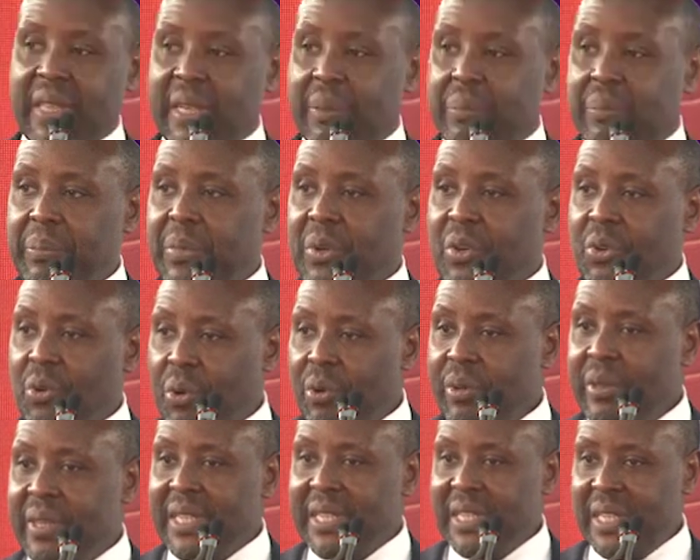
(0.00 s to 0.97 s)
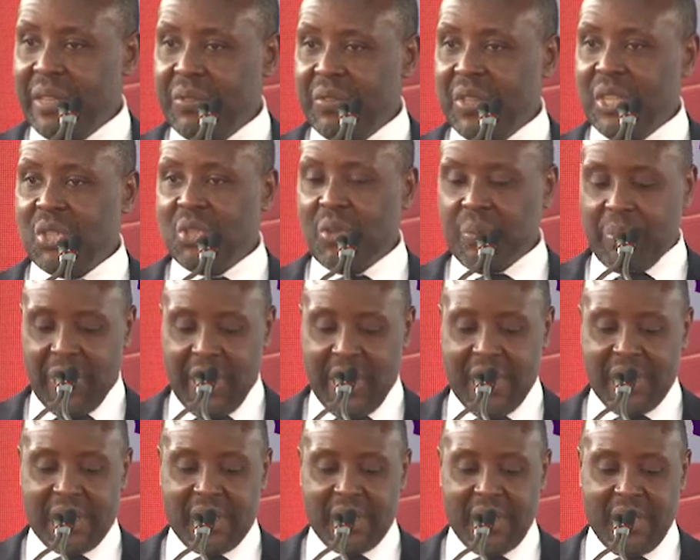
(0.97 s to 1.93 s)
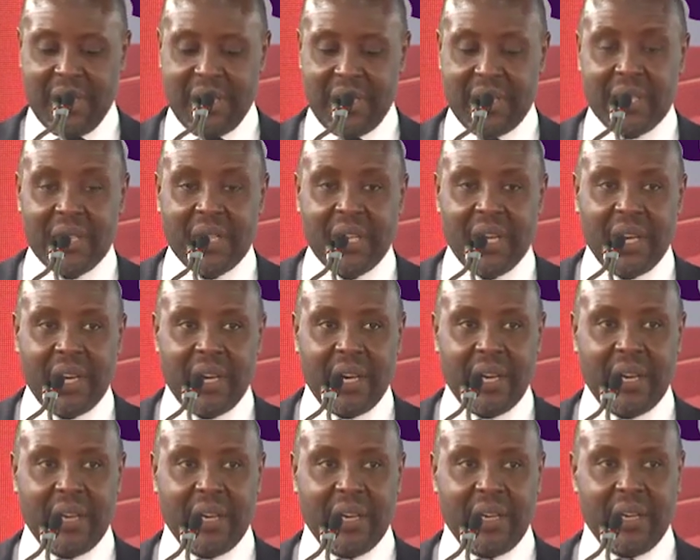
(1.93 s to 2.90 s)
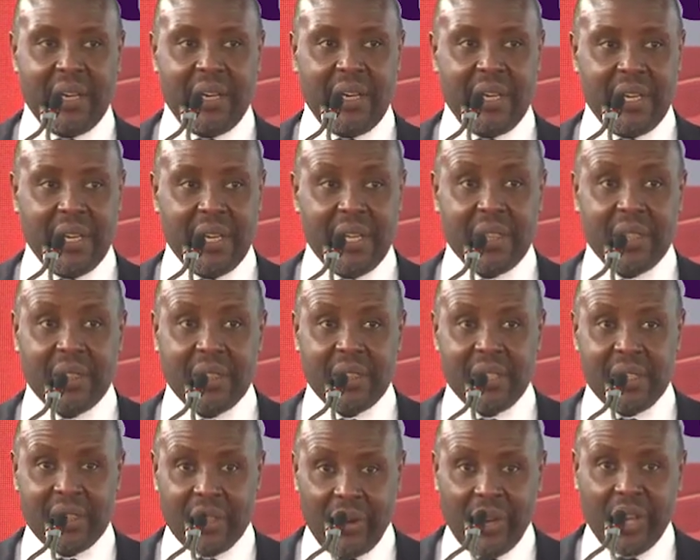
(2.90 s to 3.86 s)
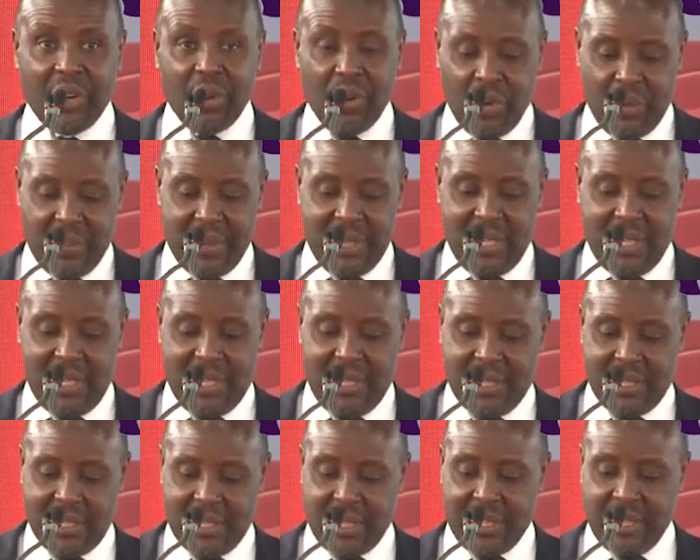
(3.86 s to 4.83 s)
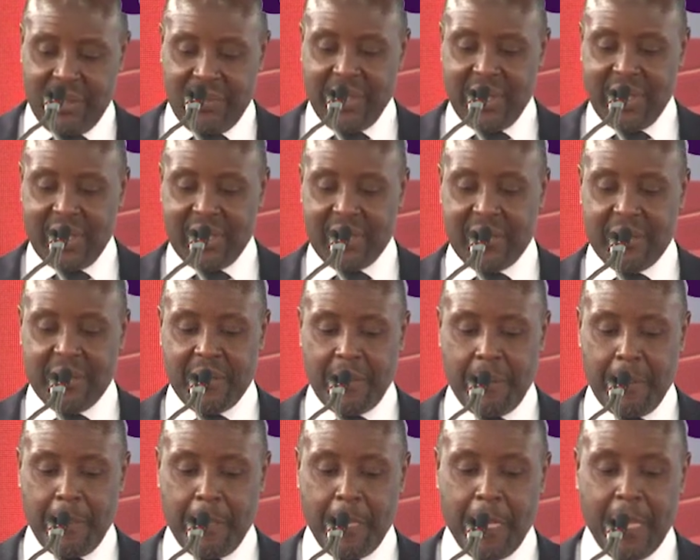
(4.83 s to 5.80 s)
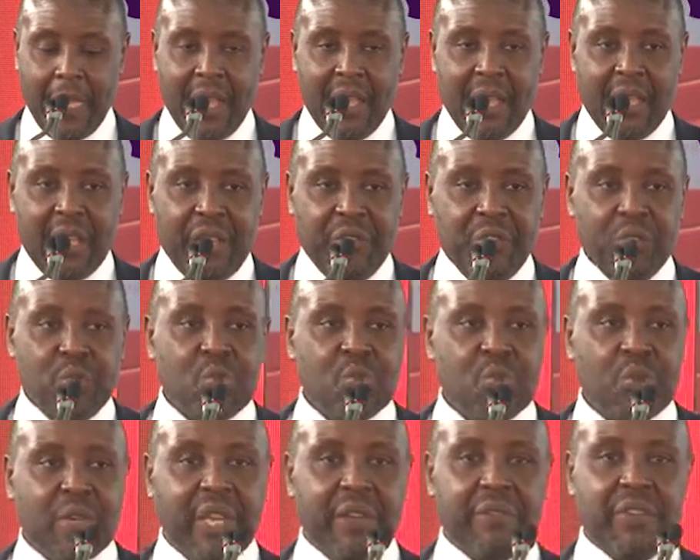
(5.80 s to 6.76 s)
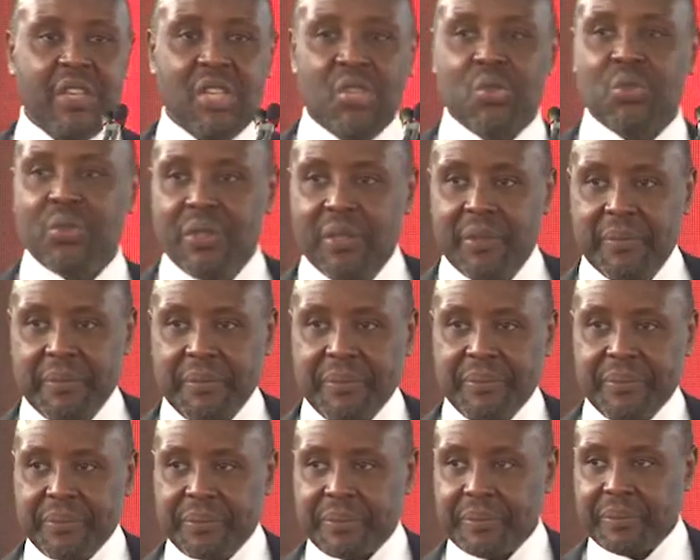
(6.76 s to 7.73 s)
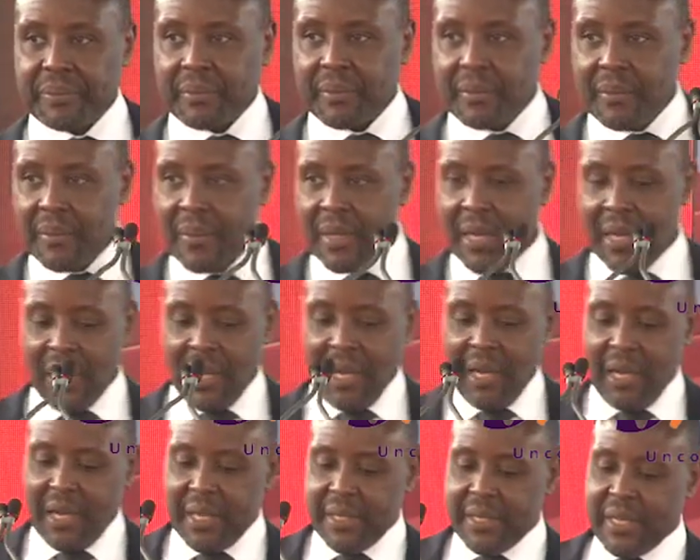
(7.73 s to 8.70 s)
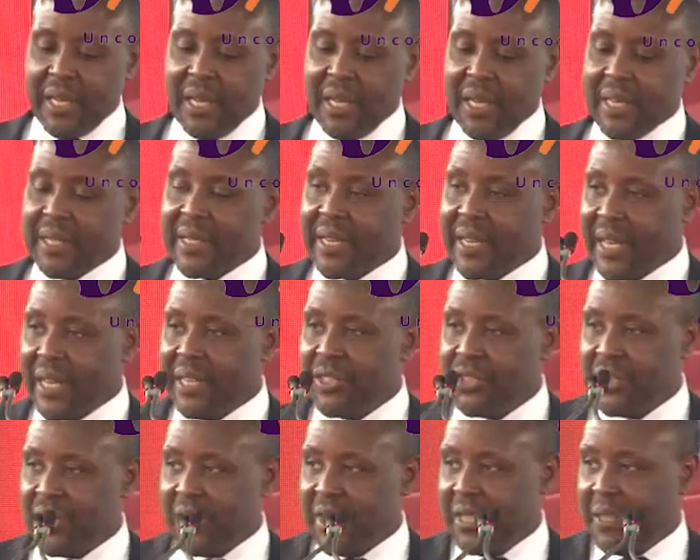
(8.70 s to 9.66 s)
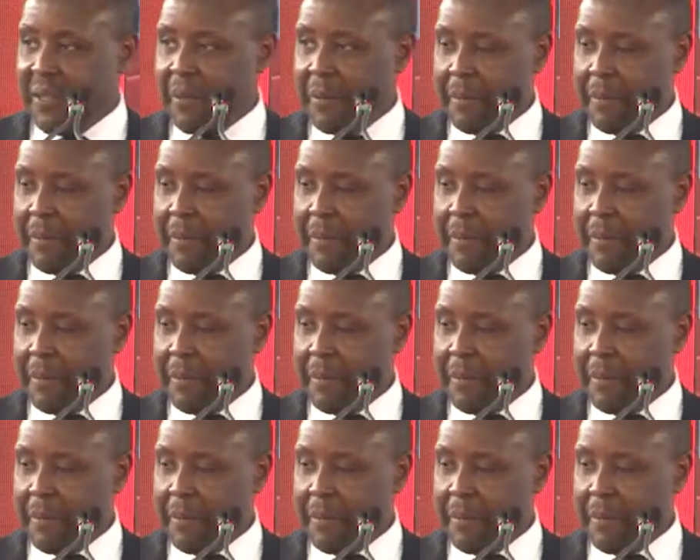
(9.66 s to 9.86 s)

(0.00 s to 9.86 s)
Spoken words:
the role that aviation plays in our economy is significant. If you took aviation as a country,